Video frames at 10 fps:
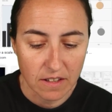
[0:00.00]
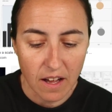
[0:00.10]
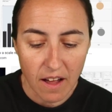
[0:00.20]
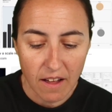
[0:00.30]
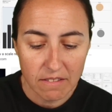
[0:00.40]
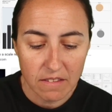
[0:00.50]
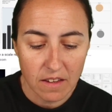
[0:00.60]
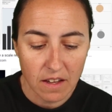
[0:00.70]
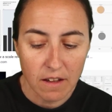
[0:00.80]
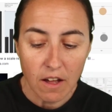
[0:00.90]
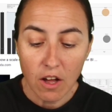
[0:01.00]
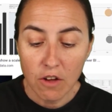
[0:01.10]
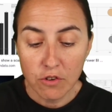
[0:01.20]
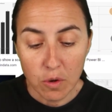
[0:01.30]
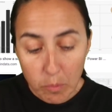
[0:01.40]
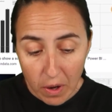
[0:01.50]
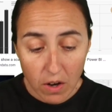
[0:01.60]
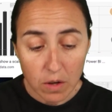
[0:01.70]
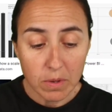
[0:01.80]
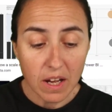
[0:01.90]
And uh, for
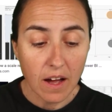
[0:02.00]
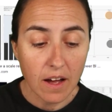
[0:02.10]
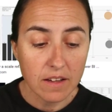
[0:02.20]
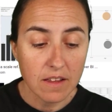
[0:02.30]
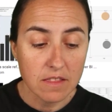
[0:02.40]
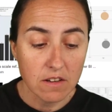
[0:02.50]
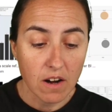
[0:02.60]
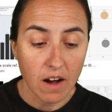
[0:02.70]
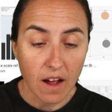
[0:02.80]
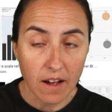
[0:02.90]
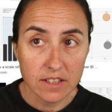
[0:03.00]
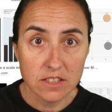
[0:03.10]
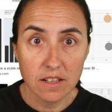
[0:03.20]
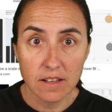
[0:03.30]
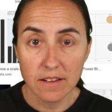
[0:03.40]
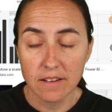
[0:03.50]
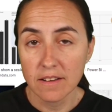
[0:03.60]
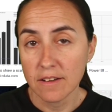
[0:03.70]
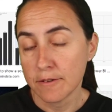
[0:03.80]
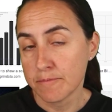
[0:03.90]
Power BI, there are actually
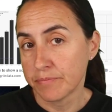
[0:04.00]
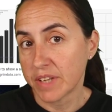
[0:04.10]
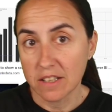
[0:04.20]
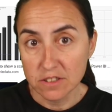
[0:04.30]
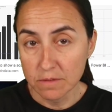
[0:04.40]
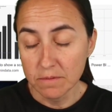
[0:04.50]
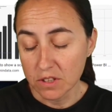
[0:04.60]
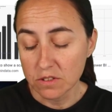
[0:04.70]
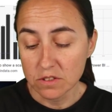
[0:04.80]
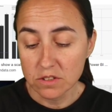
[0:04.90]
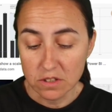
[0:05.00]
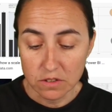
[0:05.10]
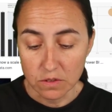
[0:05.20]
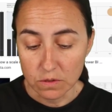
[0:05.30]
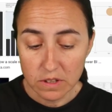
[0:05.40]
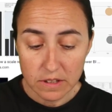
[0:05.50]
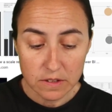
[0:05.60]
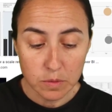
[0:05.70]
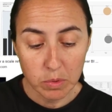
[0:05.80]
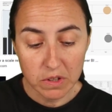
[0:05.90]
custom visuals that do
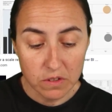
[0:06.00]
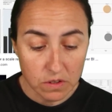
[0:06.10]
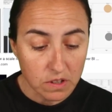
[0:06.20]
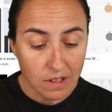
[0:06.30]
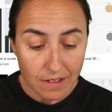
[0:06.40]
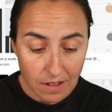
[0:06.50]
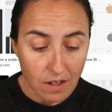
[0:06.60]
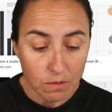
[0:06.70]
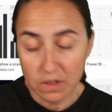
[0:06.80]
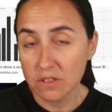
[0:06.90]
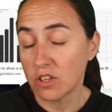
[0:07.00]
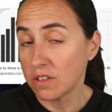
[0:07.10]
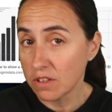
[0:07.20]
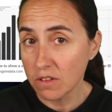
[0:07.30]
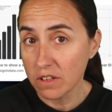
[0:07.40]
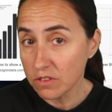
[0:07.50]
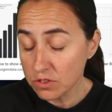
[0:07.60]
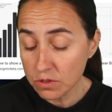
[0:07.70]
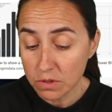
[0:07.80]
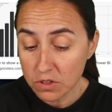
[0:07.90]
this, but you can now with Charticulator
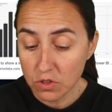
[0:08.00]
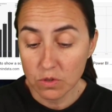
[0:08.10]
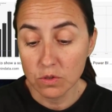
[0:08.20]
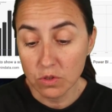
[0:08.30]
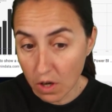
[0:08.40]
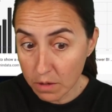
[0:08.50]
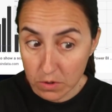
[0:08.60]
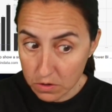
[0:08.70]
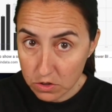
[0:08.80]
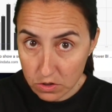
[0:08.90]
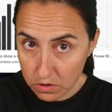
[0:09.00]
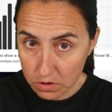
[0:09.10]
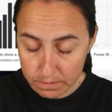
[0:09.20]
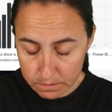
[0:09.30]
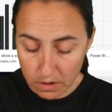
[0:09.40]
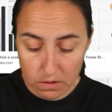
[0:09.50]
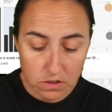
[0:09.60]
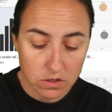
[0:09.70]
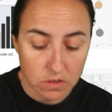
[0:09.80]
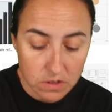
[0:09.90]
do it too. So I'm going to show you. I'm going
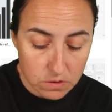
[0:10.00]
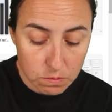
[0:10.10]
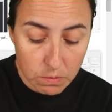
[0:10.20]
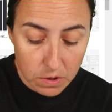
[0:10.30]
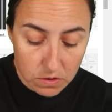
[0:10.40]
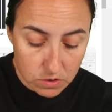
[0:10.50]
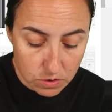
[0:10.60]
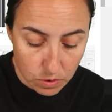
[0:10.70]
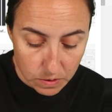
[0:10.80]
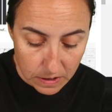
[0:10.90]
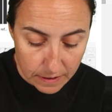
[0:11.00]
to show you. This is what we're going to do.